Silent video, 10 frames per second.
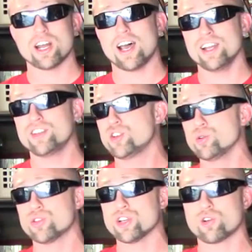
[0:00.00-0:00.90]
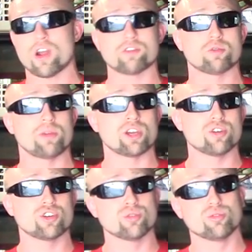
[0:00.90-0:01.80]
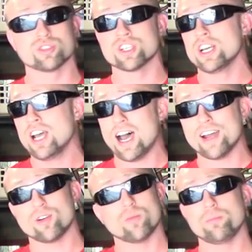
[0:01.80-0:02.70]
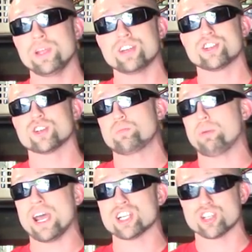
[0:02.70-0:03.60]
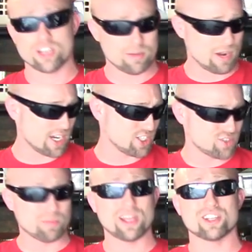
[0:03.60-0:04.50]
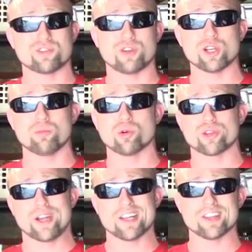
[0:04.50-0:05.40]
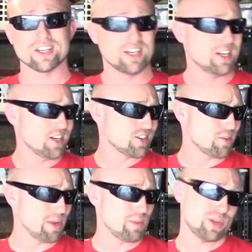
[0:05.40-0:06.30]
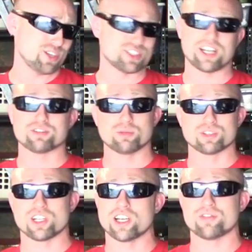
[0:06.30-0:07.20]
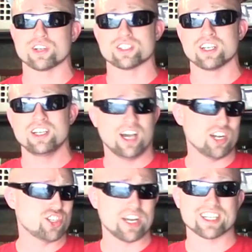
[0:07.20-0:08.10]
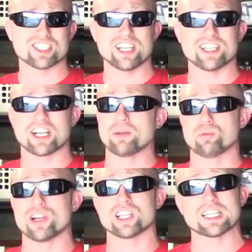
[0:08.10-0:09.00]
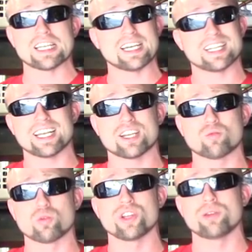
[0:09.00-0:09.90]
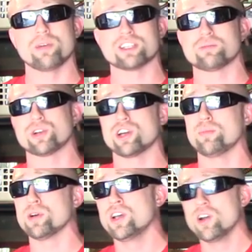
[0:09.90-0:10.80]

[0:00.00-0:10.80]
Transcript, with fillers: I do think Craftsman make good tools. I don't mean to just bash on them. I just made this video more than anything to maybe save someone's life, because a jack stand that can break like that could really mess somebody up.